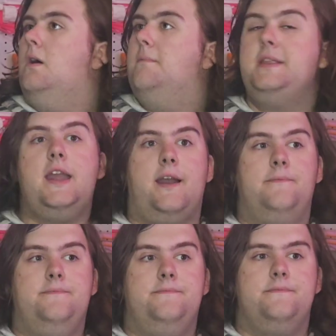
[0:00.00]
But yeah,
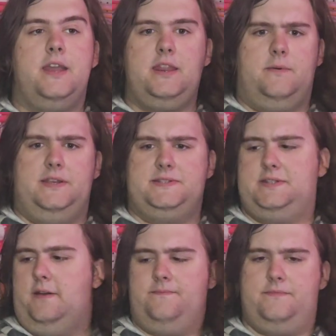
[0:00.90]
anyways,
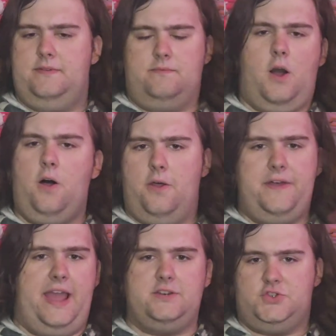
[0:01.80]
all
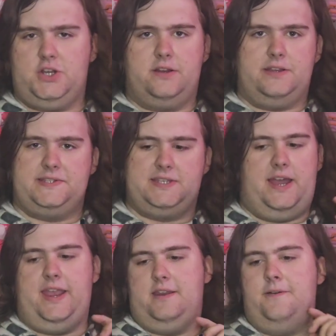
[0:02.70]
that junk
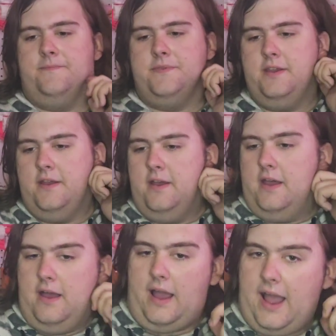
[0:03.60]
aside,
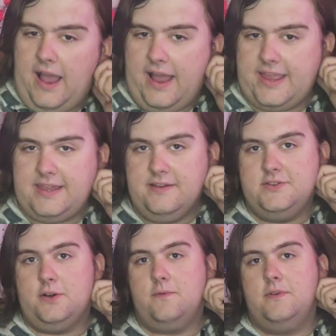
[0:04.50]
I
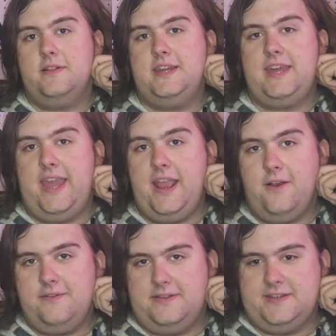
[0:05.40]
don't really
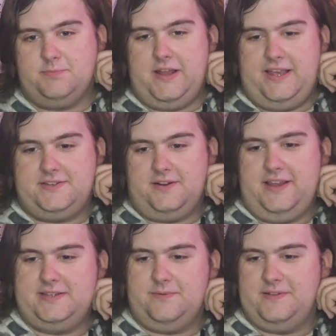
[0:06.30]
care that this blaster
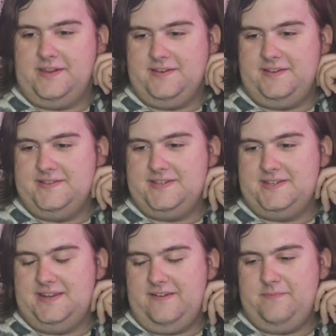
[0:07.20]
has really
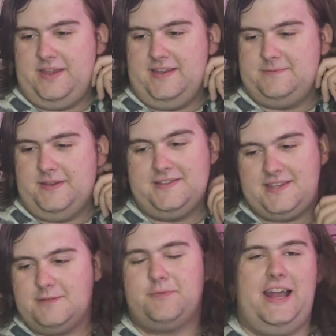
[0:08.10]
inconsistent FPS, because
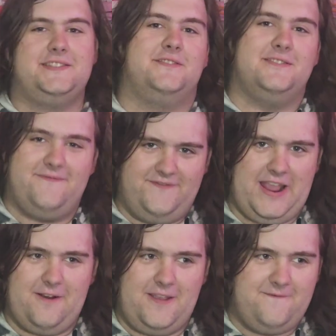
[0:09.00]
this blaster is
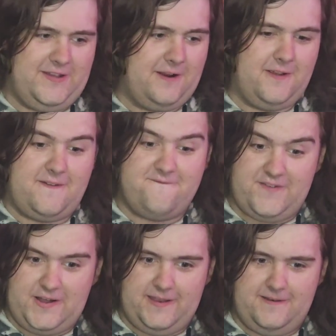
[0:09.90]
very, very
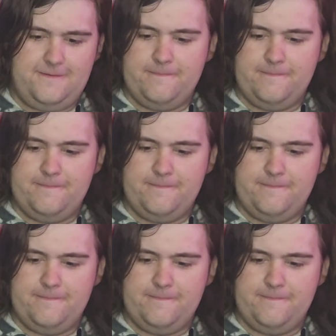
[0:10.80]
fun.